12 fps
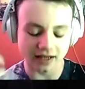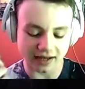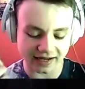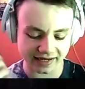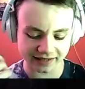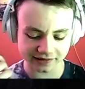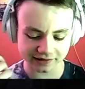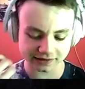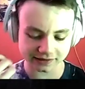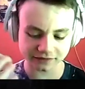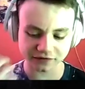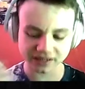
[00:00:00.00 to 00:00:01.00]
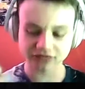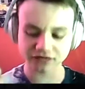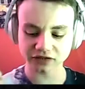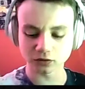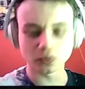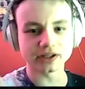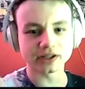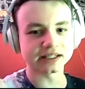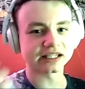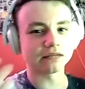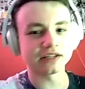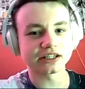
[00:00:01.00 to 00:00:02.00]
And the fact that the Walking Dead
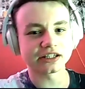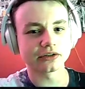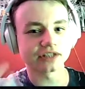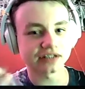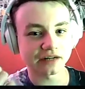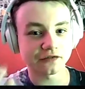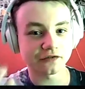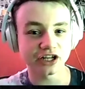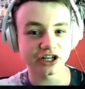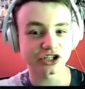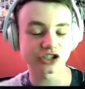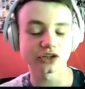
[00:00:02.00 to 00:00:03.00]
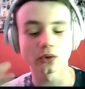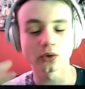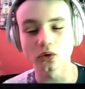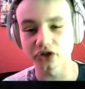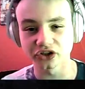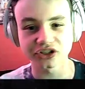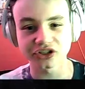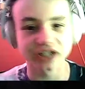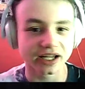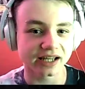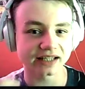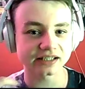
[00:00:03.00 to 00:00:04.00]
TV series is now finished until August,
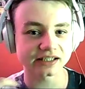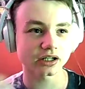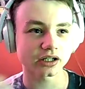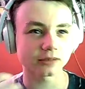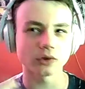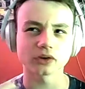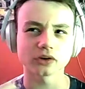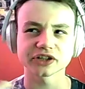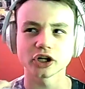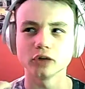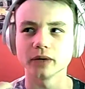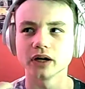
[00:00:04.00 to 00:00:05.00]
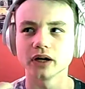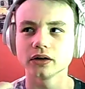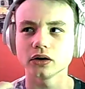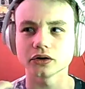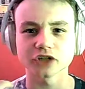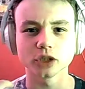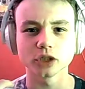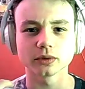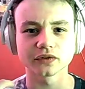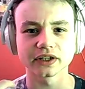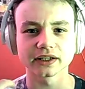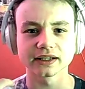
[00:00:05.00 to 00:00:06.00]
it's kind of October. October, I
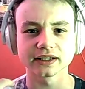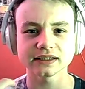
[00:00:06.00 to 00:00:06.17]
think it is.